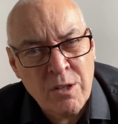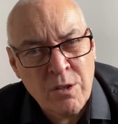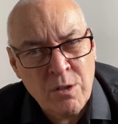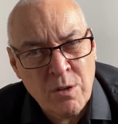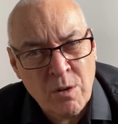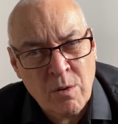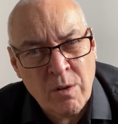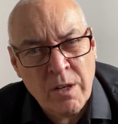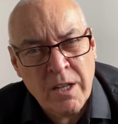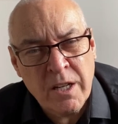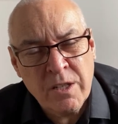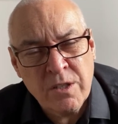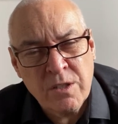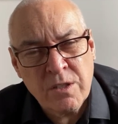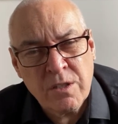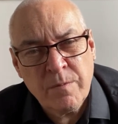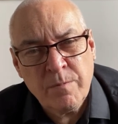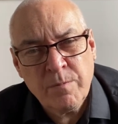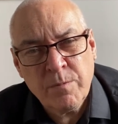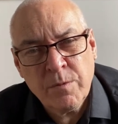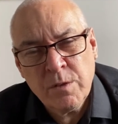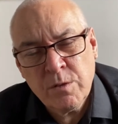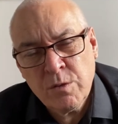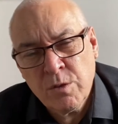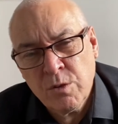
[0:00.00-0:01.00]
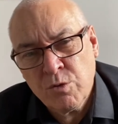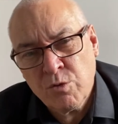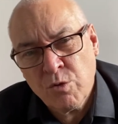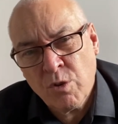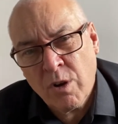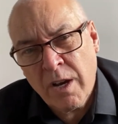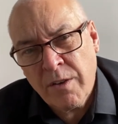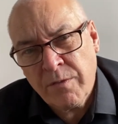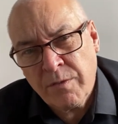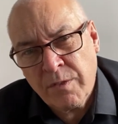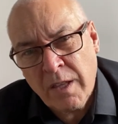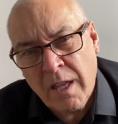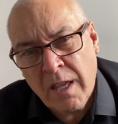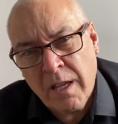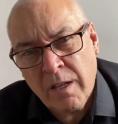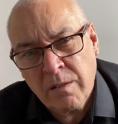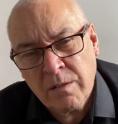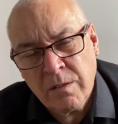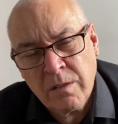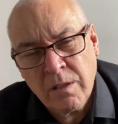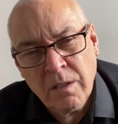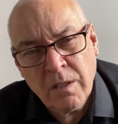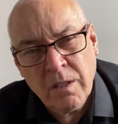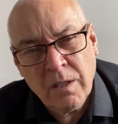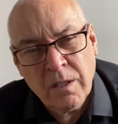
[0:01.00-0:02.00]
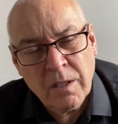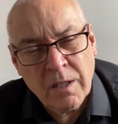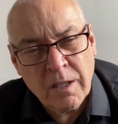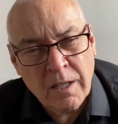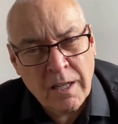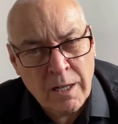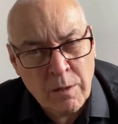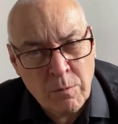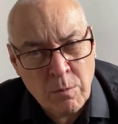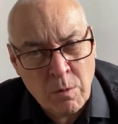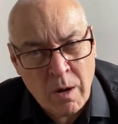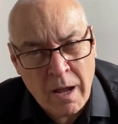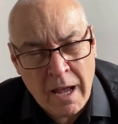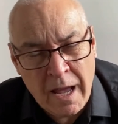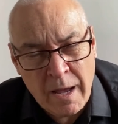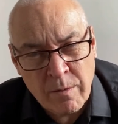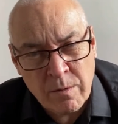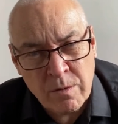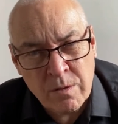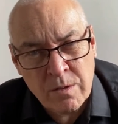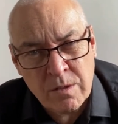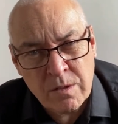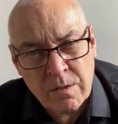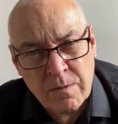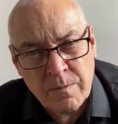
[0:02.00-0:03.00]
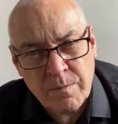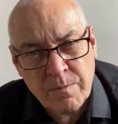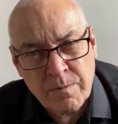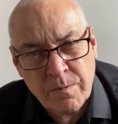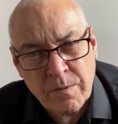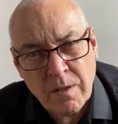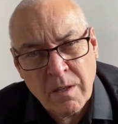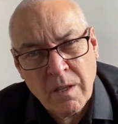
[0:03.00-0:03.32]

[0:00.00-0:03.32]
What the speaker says: knowledge to drive down kilowatt hours,